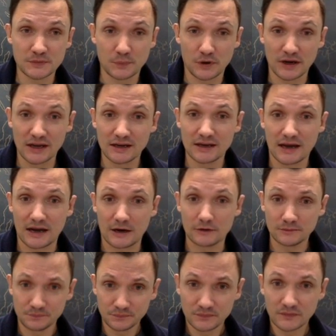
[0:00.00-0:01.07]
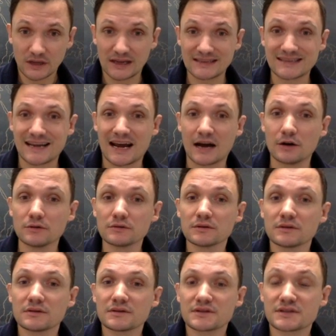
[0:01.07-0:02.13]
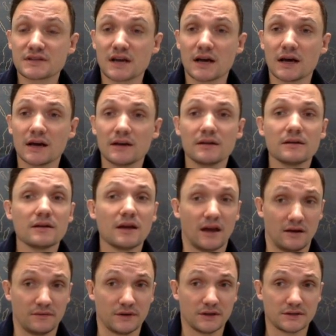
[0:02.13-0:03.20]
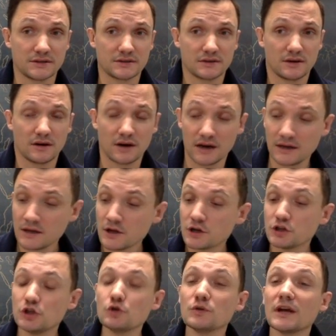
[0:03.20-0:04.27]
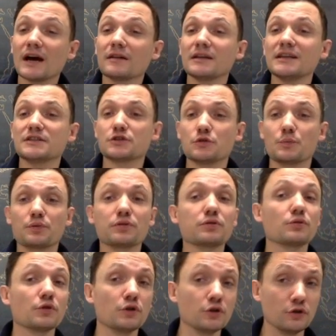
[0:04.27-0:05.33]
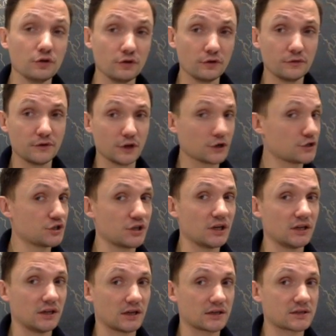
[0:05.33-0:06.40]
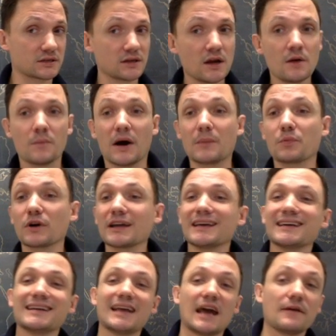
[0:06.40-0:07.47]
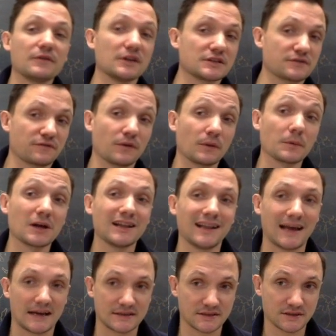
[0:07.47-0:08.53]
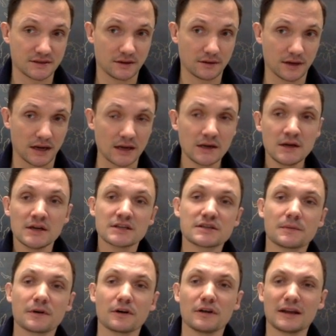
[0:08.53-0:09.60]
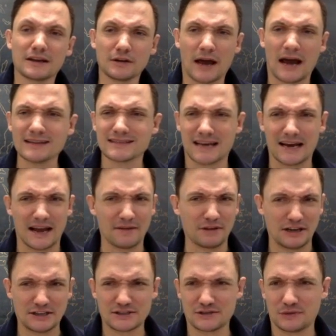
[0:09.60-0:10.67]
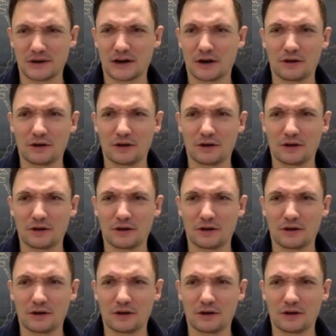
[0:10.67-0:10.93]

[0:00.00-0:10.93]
to bring in now is outside evidence, all right? You now need to prove your genius by bringing in evidence from class, okay? Some of you are like, outside evidence, do I go to